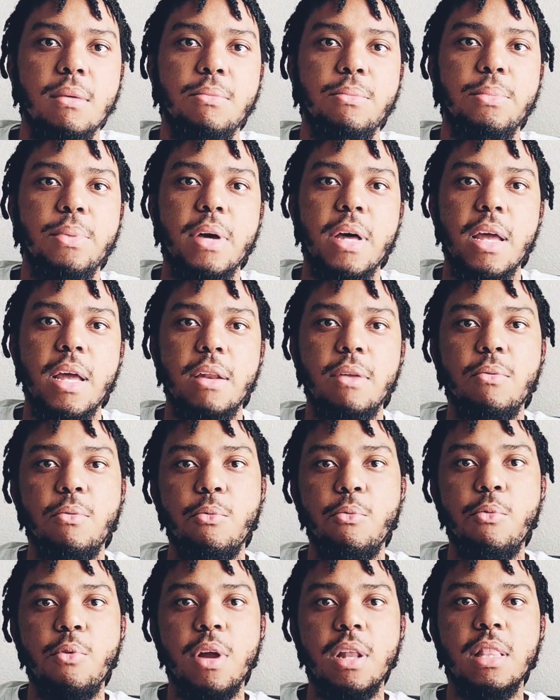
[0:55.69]
But
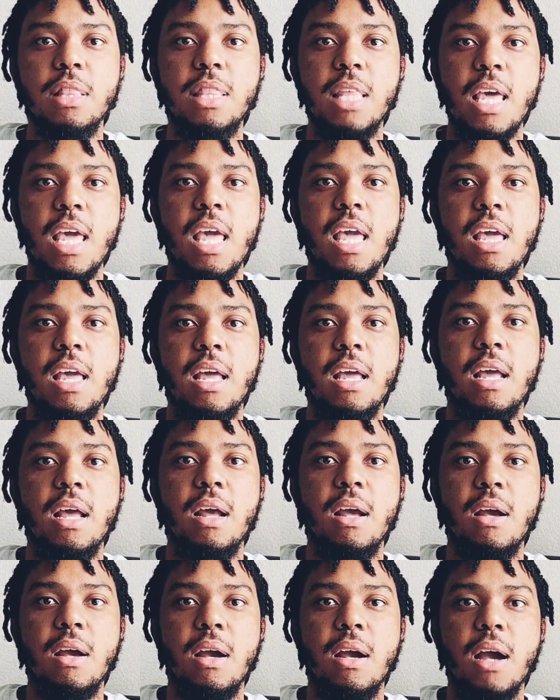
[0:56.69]
one thing
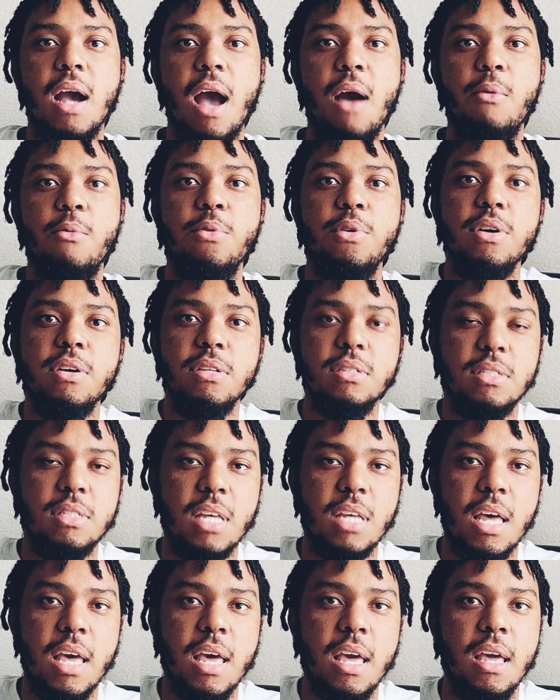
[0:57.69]
I will
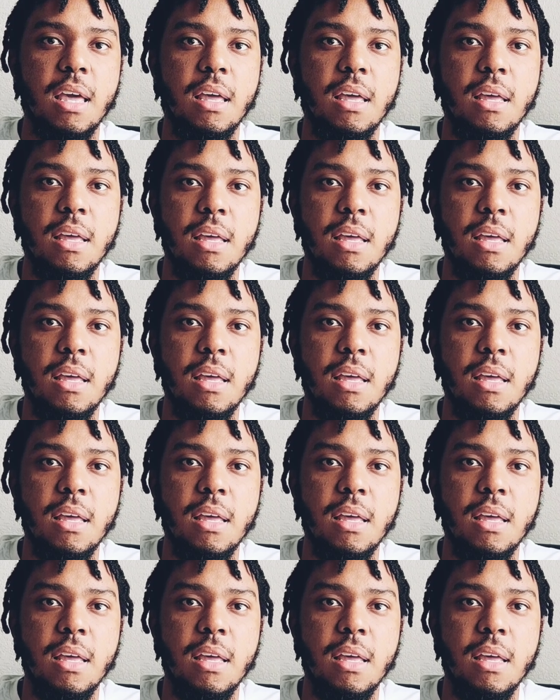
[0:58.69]
say